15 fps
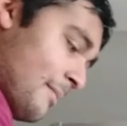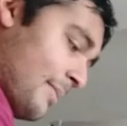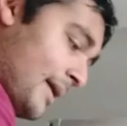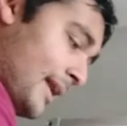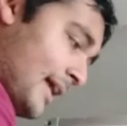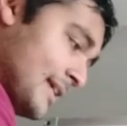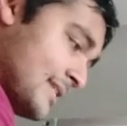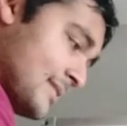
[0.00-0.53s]

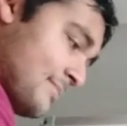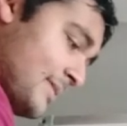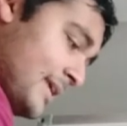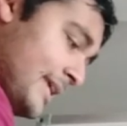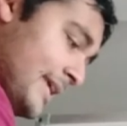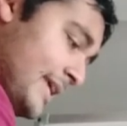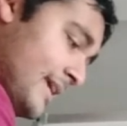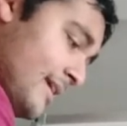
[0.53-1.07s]
plus
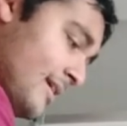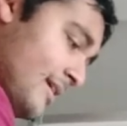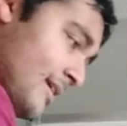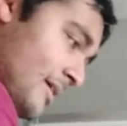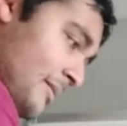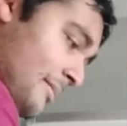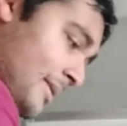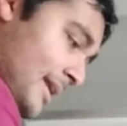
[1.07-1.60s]
p
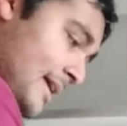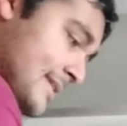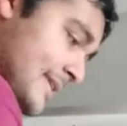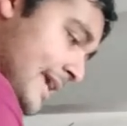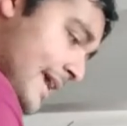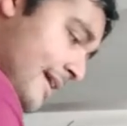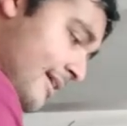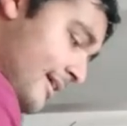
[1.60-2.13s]
plus
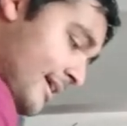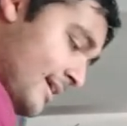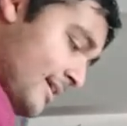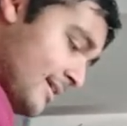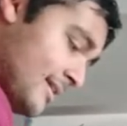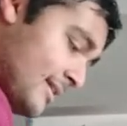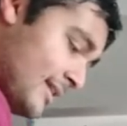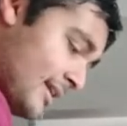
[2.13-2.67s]
ai,
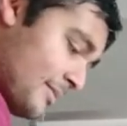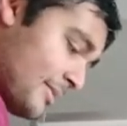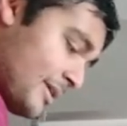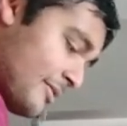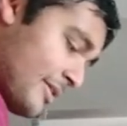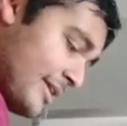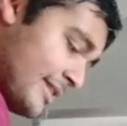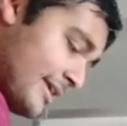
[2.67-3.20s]
and I'm going
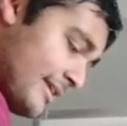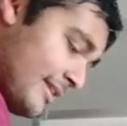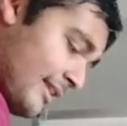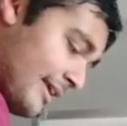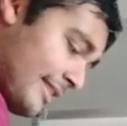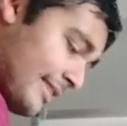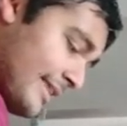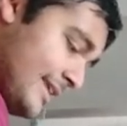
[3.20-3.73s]
to write it
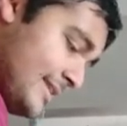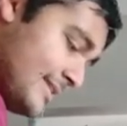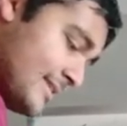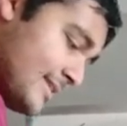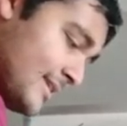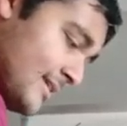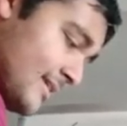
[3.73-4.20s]
like this,